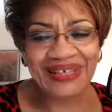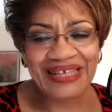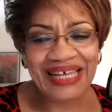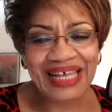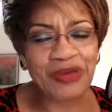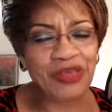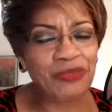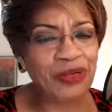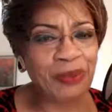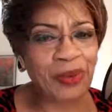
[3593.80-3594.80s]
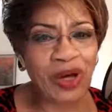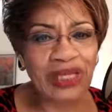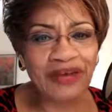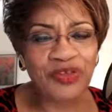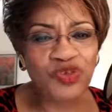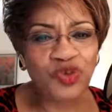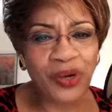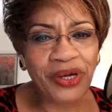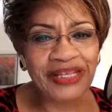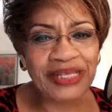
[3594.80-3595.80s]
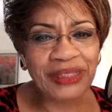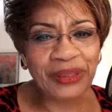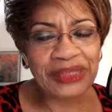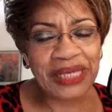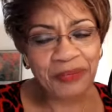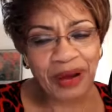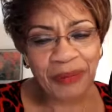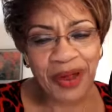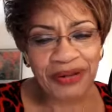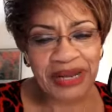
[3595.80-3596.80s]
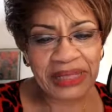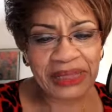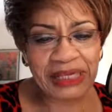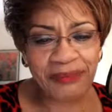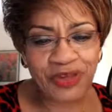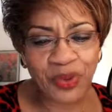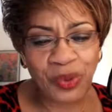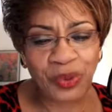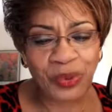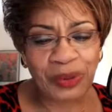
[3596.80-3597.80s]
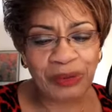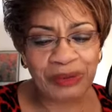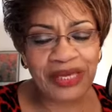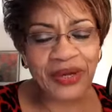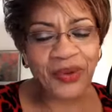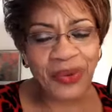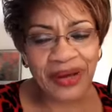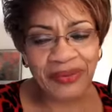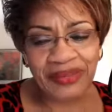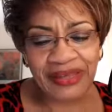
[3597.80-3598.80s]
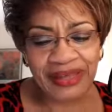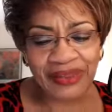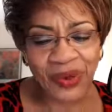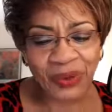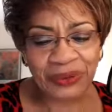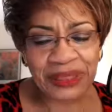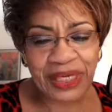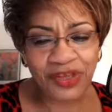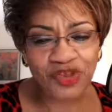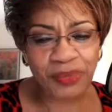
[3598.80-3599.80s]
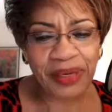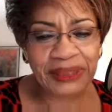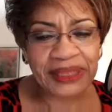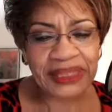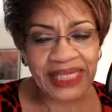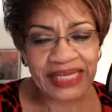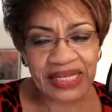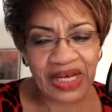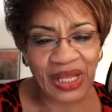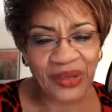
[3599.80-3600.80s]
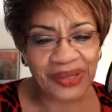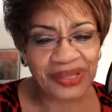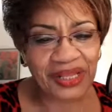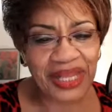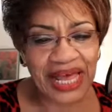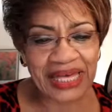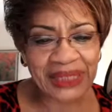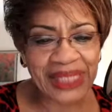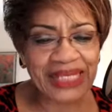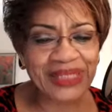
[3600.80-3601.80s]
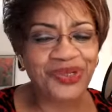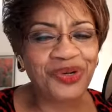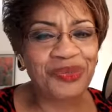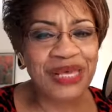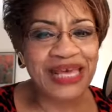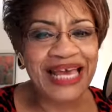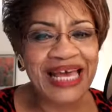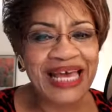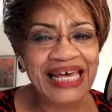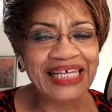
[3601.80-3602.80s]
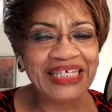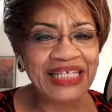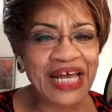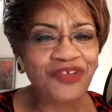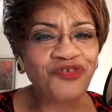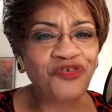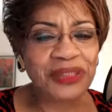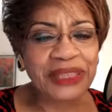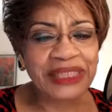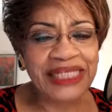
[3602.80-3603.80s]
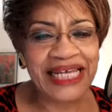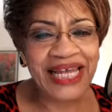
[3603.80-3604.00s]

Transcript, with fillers: it's, it's been a ball. I've enjoyed it, and it looks like probably our next subject will will kick around the, uh, the whole discussion about skin color and class. That's going to be electricity